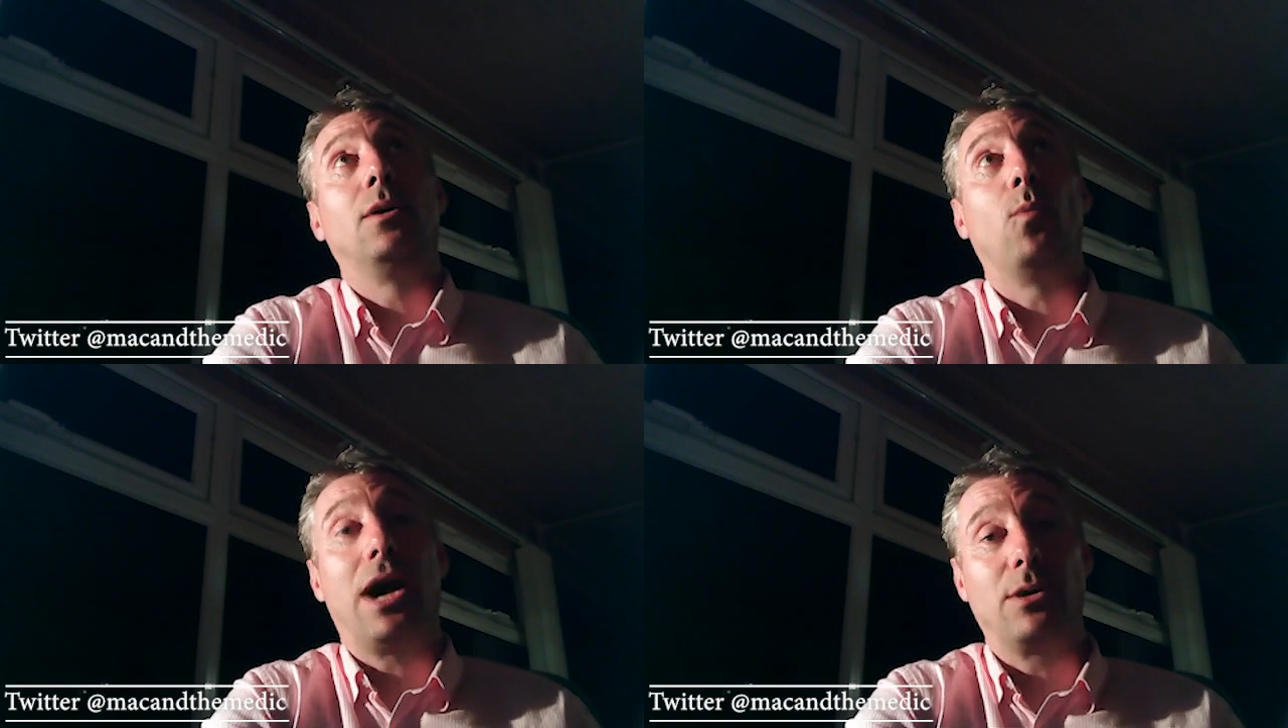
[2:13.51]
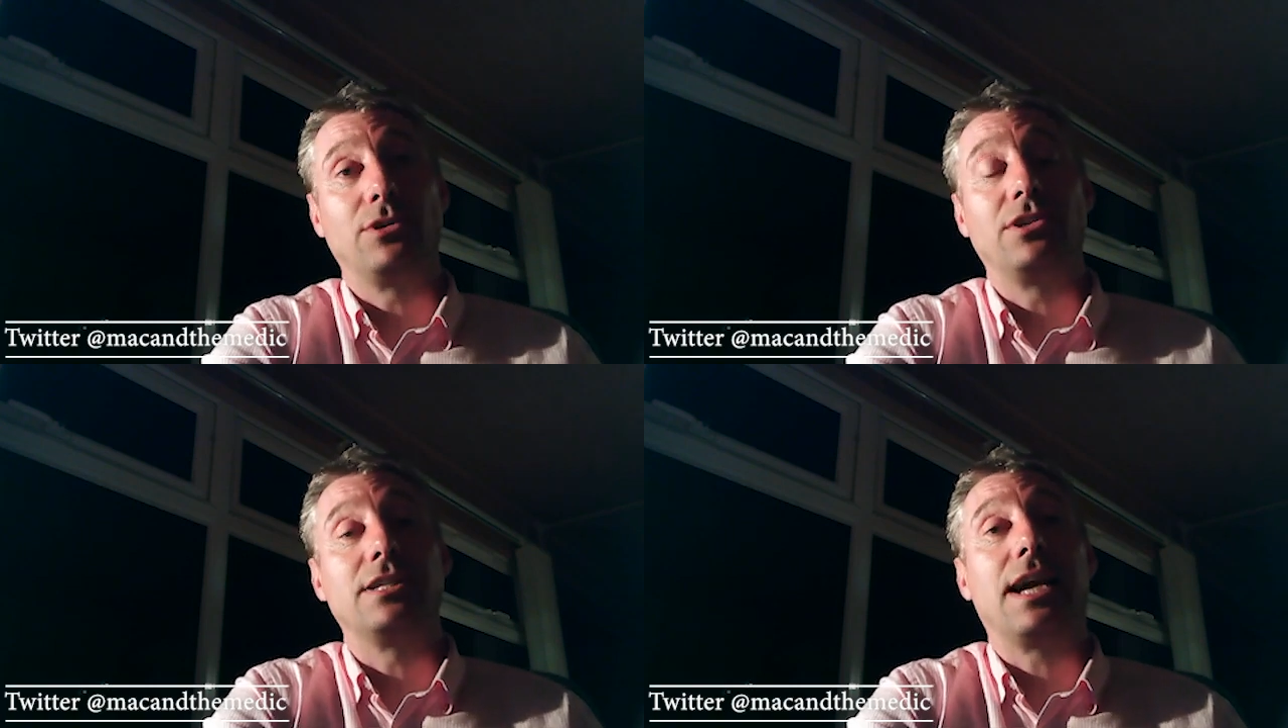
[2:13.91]
wow,
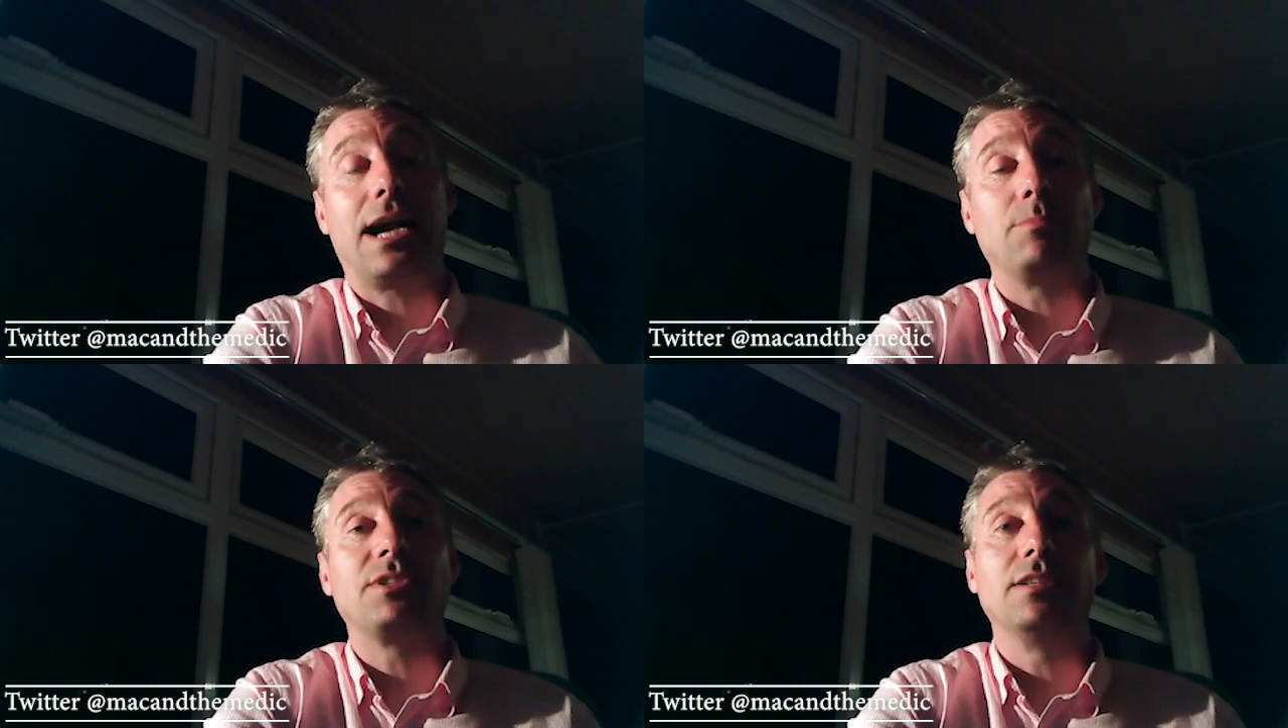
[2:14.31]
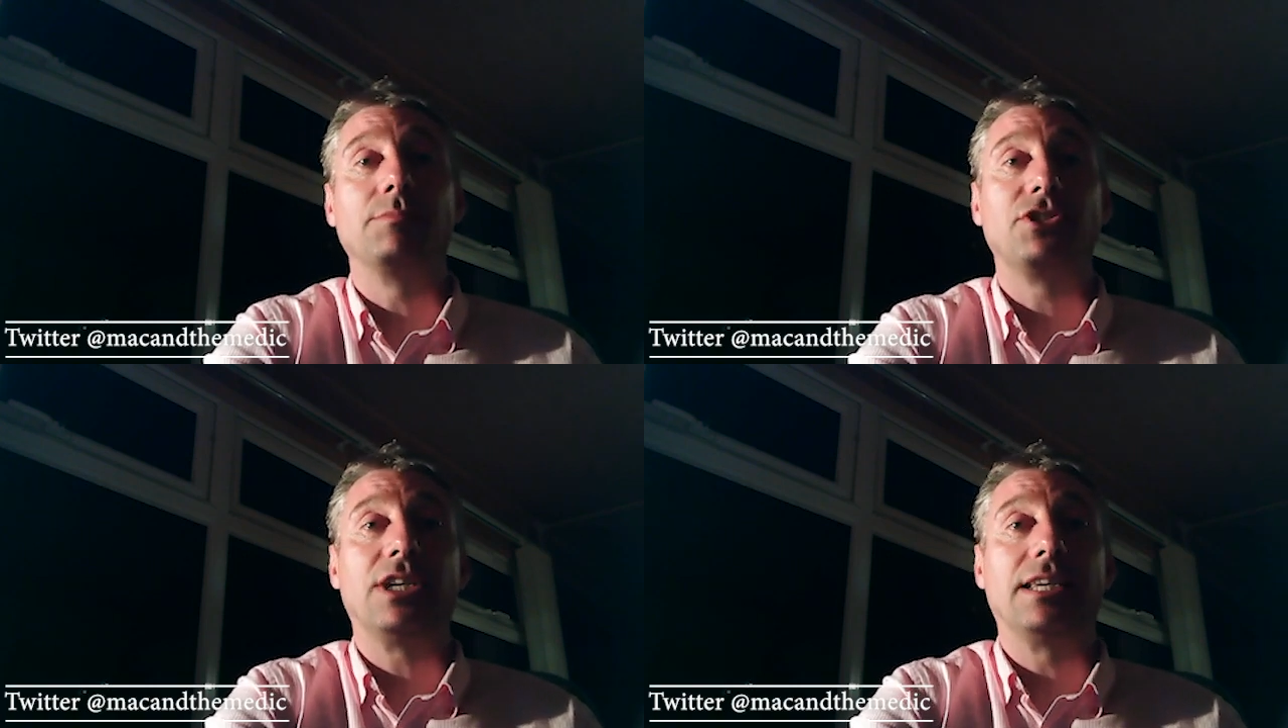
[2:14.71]
she's an absolute
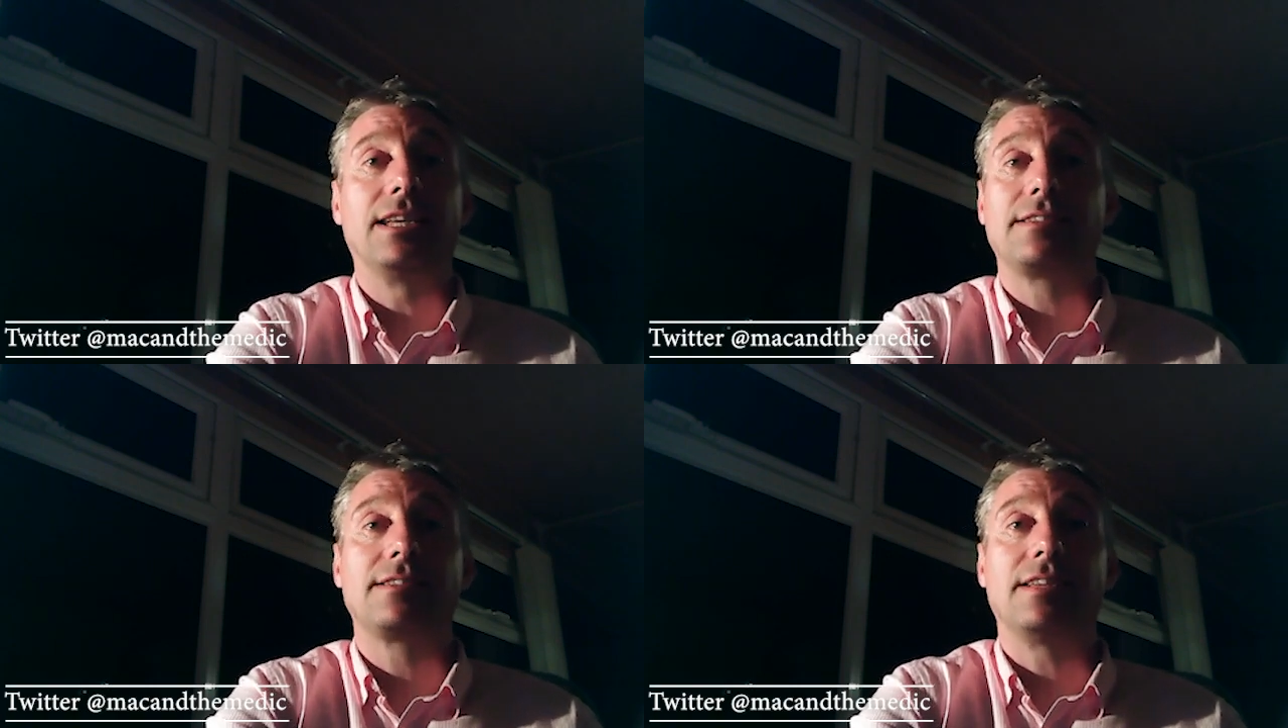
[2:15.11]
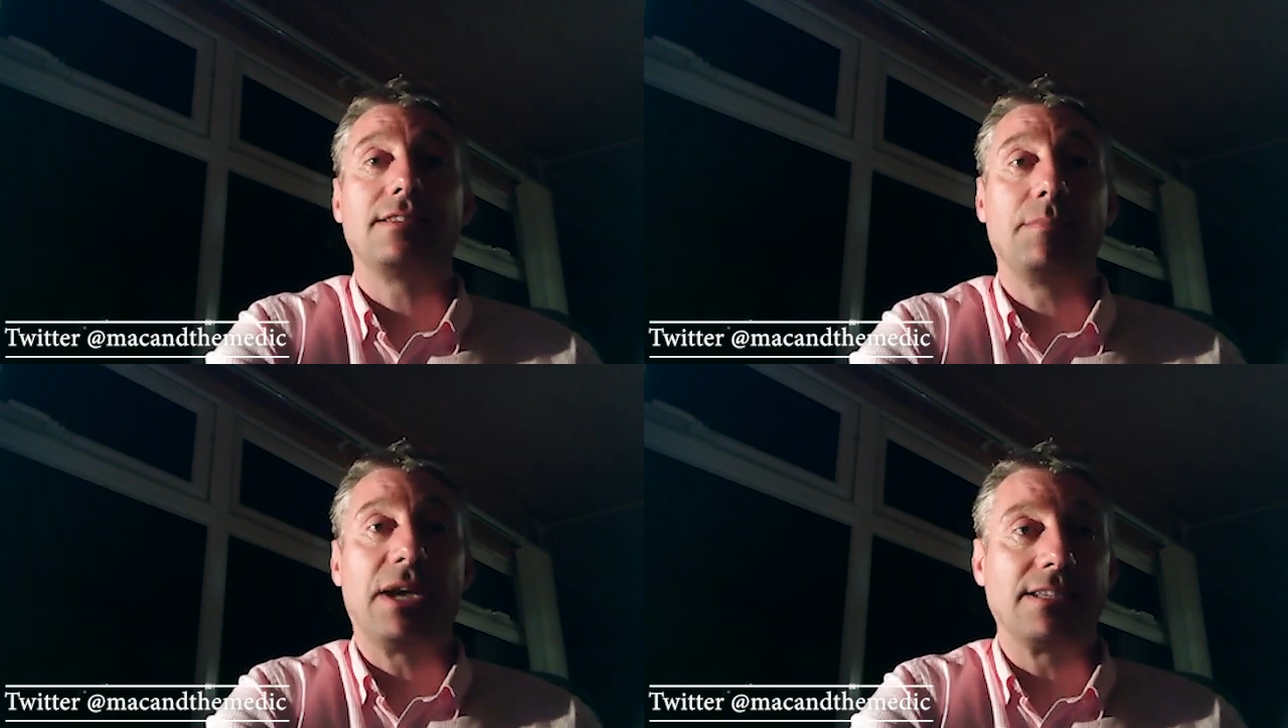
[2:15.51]
machine. It's it,
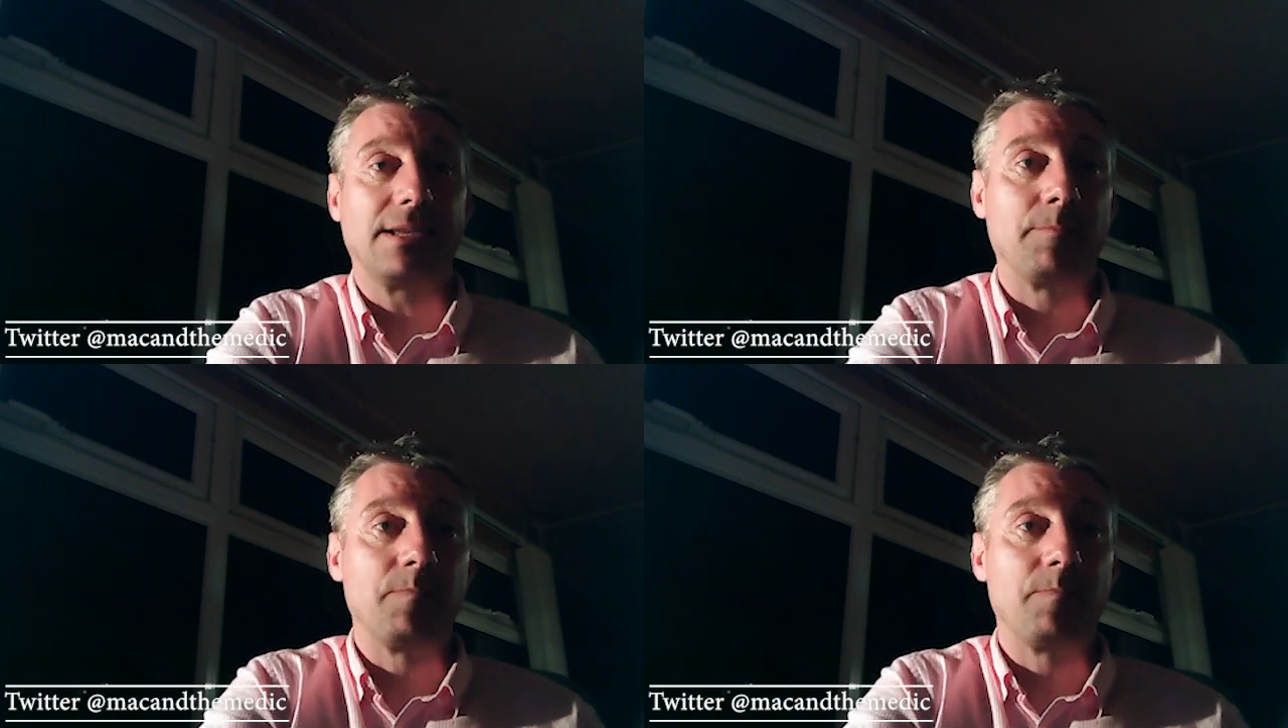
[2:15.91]
amazing.